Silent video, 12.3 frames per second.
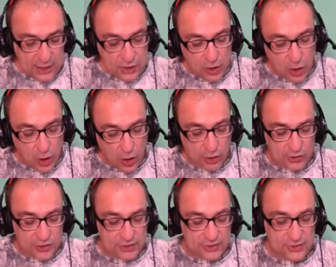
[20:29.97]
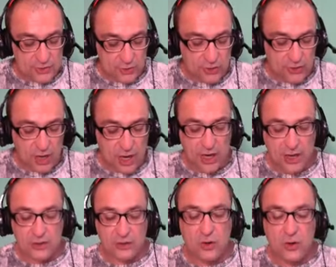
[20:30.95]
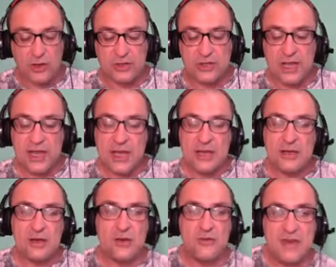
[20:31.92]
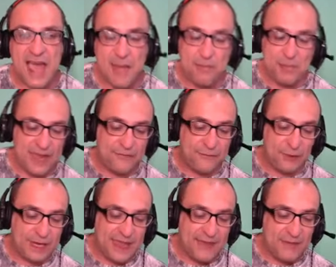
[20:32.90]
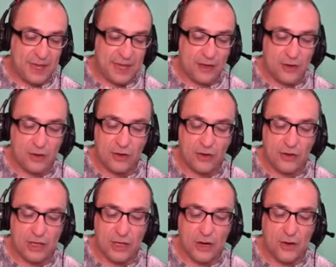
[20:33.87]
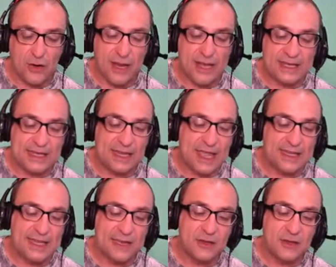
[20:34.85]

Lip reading: harshness, towards, not being forgiving or anything like that.